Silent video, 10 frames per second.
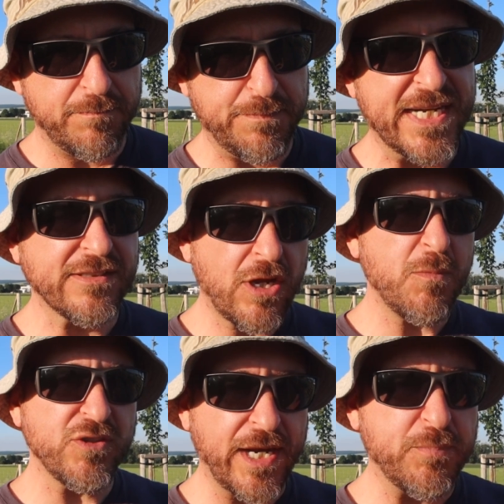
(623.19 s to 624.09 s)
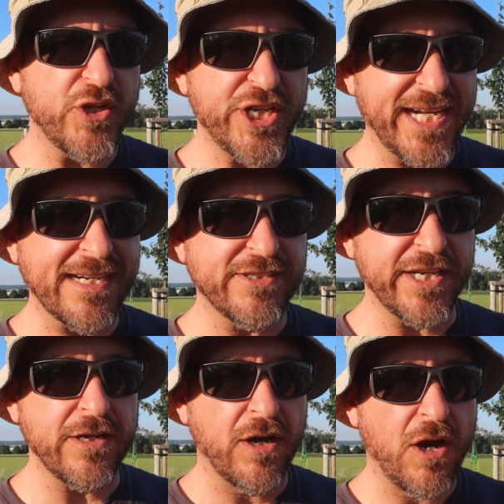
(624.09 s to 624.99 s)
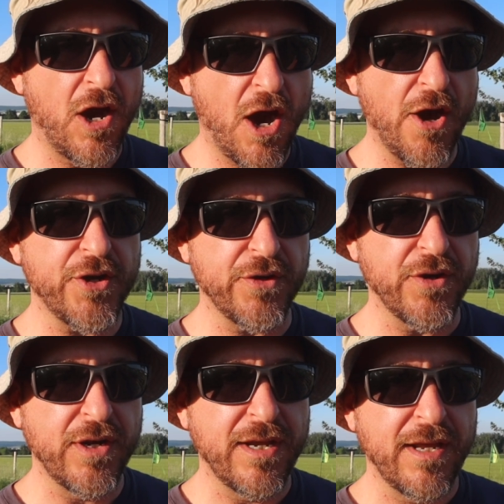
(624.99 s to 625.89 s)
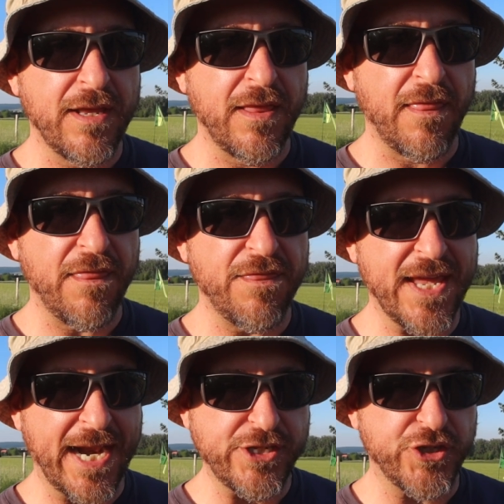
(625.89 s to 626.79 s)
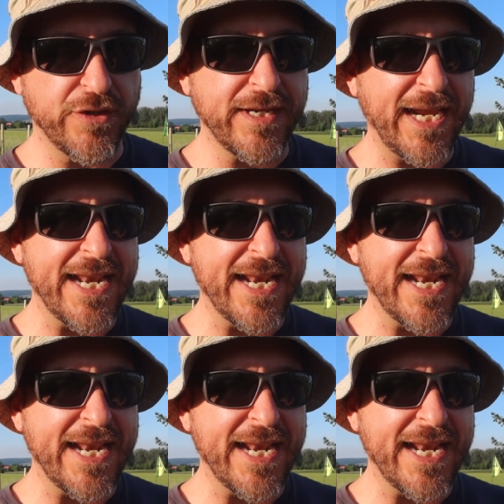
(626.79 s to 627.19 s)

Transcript: because almost I push against it harder than I should.